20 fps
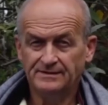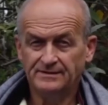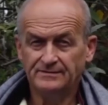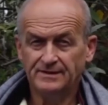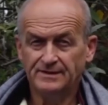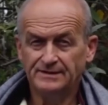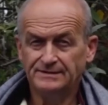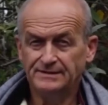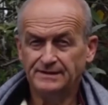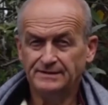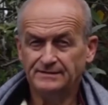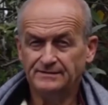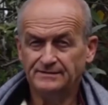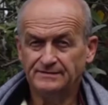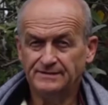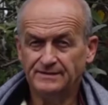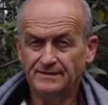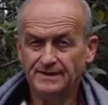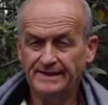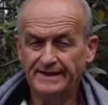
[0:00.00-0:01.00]
at around
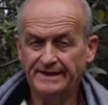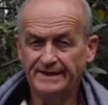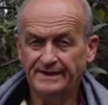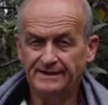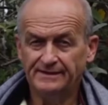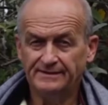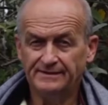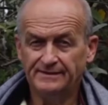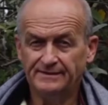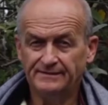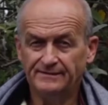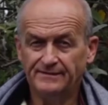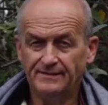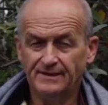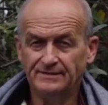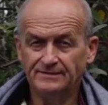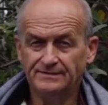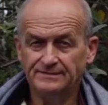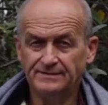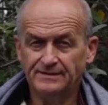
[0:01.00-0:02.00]
10:30 and
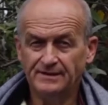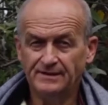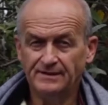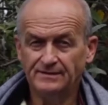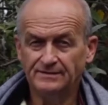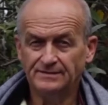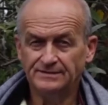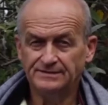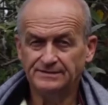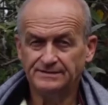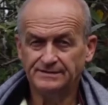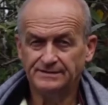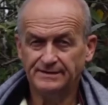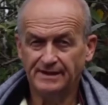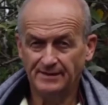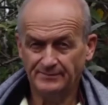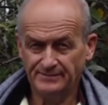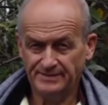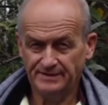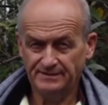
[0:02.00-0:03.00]
found the house
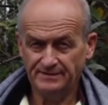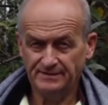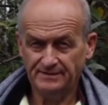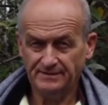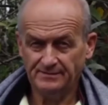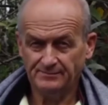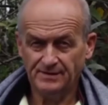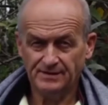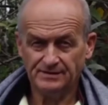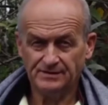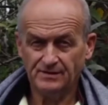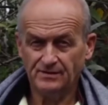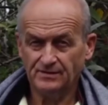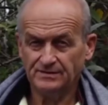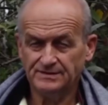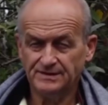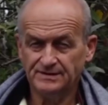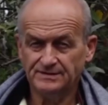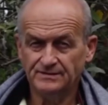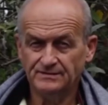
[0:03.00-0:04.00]
empty but
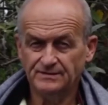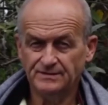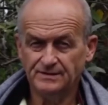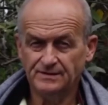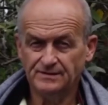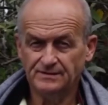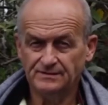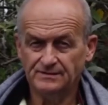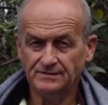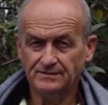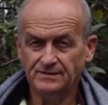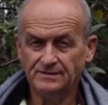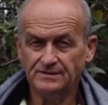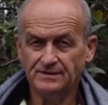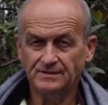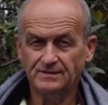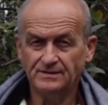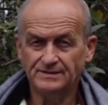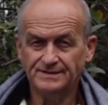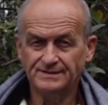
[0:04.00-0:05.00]
locked as usual.
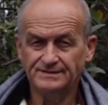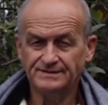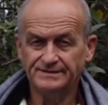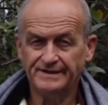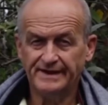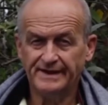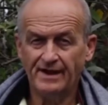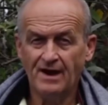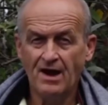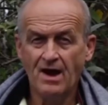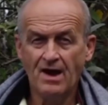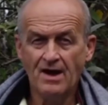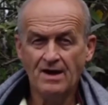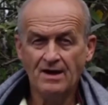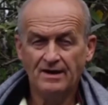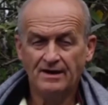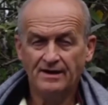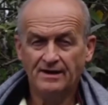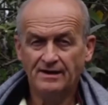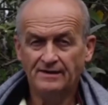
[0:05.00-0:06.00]
All clothes there,
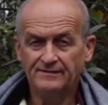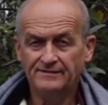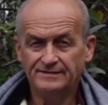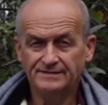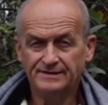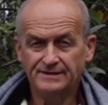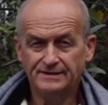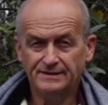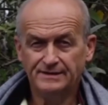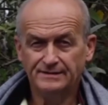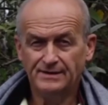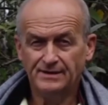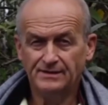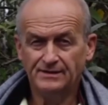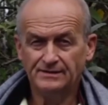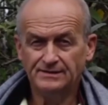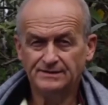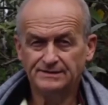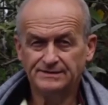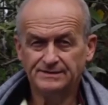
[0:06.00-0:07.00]
everything in
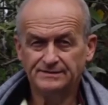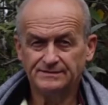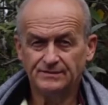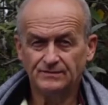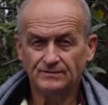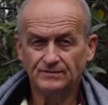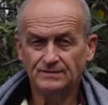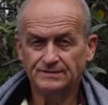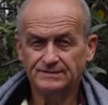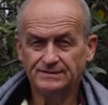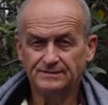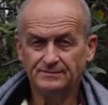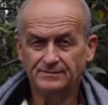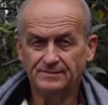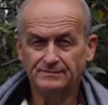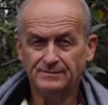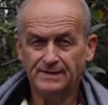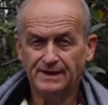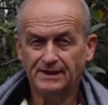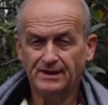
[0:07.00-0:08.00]
the house, shoes,
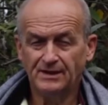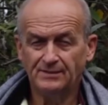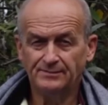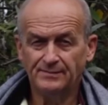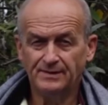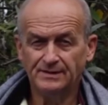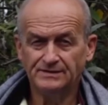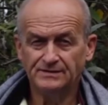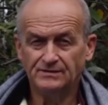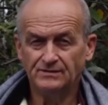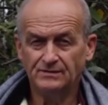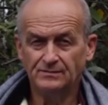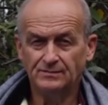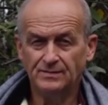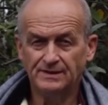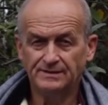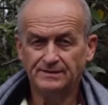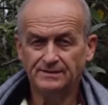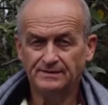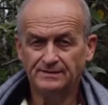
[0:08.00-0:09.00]
makeup and so,
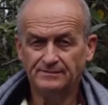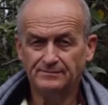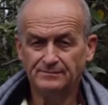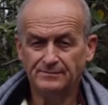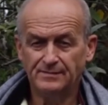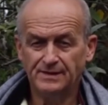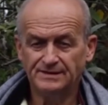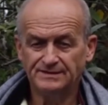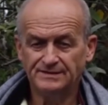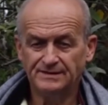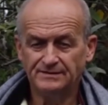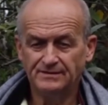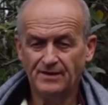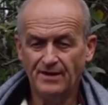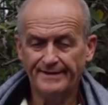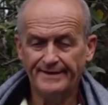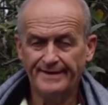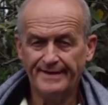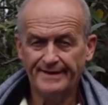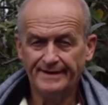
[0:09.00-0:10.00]
but Masi
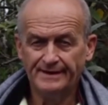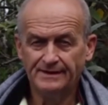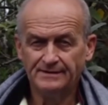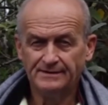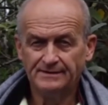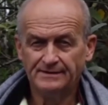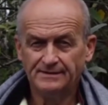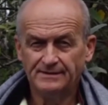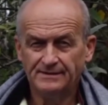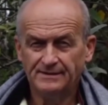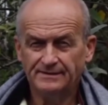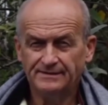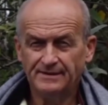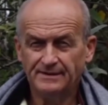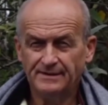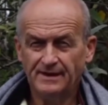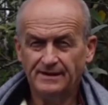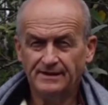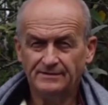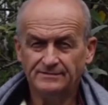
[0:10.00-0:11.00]
gone. I
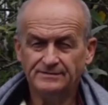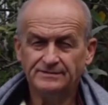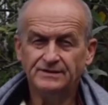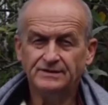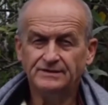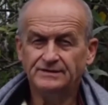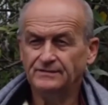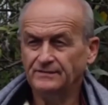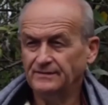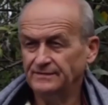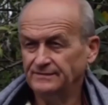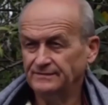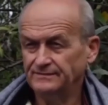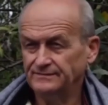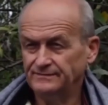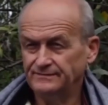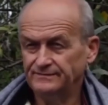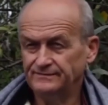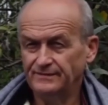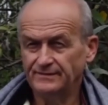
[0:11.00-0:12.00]
thought, hey, she's over
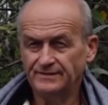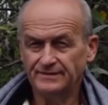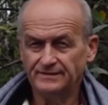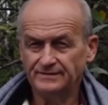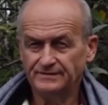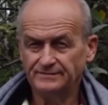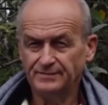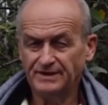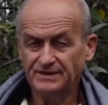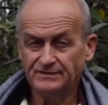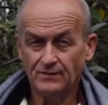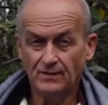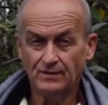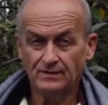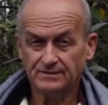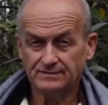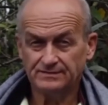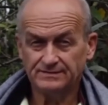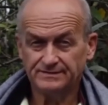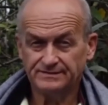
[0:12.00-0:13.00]
for the beach
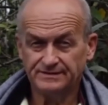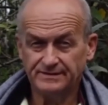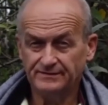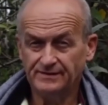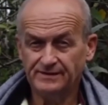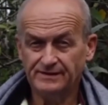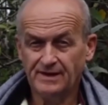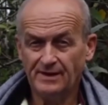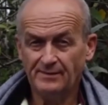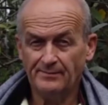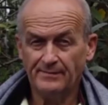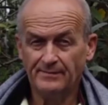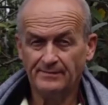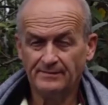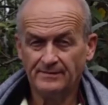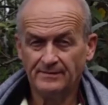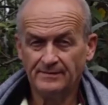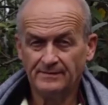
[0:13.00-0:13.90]
walk, she will come.